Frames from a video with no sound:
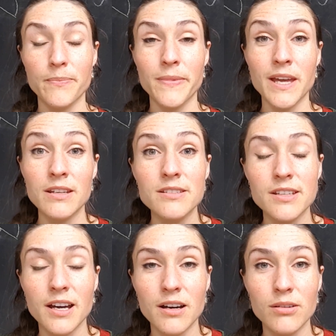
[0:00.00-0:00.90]
That is
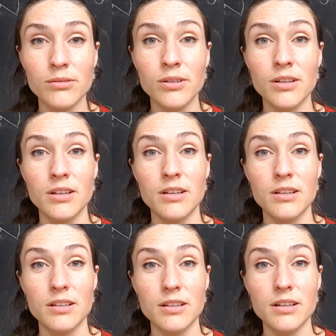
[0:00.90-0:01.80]
how
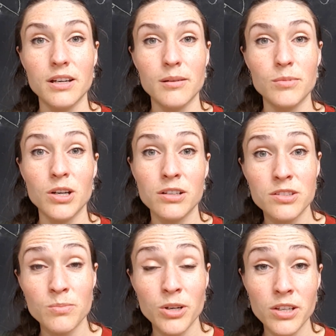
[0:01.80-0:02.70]

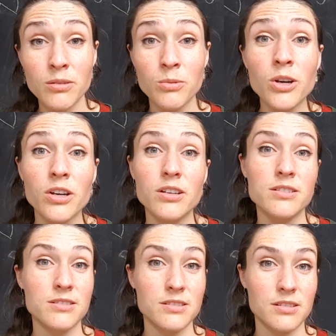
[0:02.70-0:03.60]
God's body
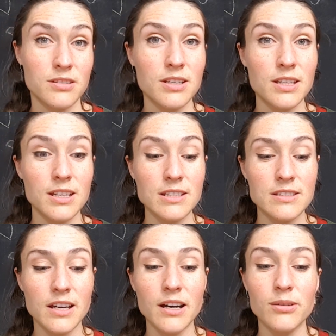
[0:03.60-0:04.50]
works, and that is
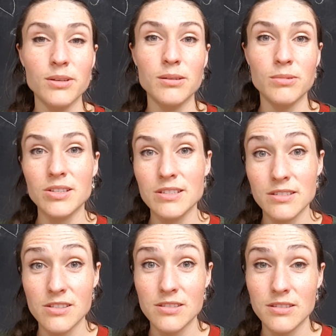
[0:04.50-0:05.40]
how he wants
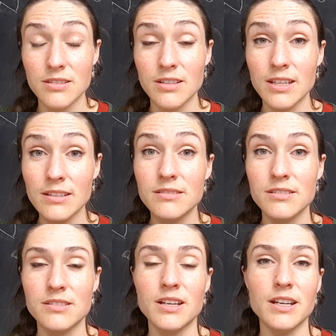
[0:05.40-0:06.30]
his
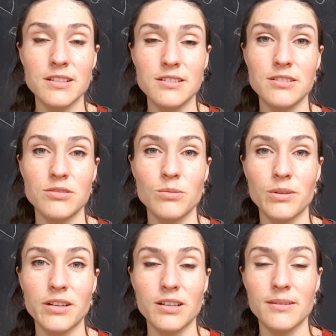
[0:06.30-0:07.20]
society to
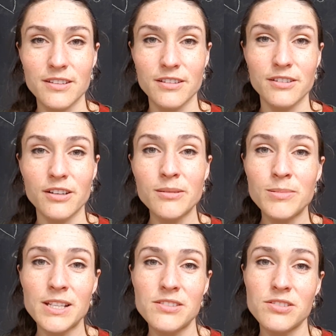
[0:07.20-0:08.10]
work. God
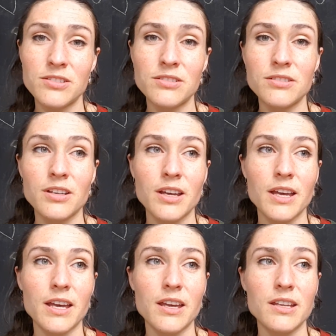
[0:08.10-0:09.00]
bless you
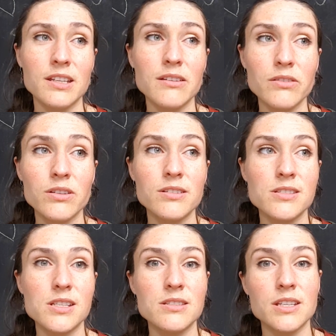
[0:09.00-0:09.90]
and give you this
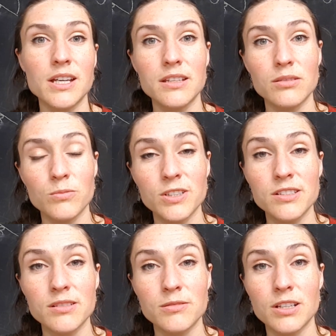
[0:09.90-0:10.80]
insight and
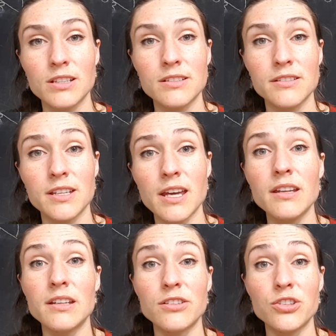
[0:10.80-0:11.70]
wisdom to
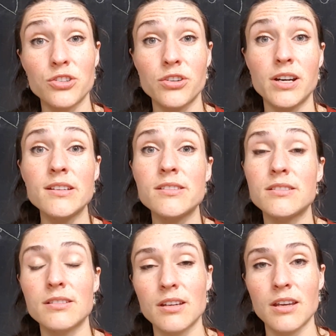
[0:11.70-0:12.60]
understand and to
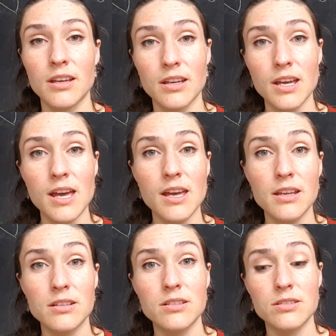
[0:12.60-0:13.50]
trust,
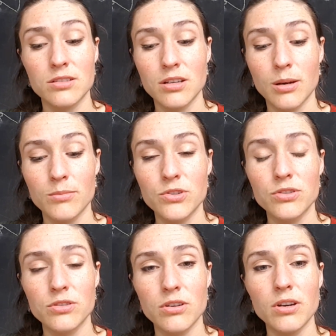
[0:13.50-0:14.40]
and to
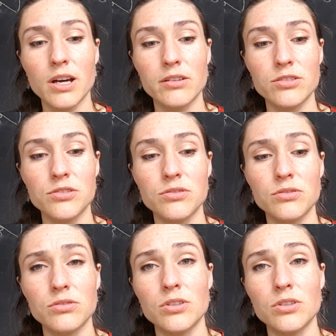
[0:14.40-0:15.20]
know how to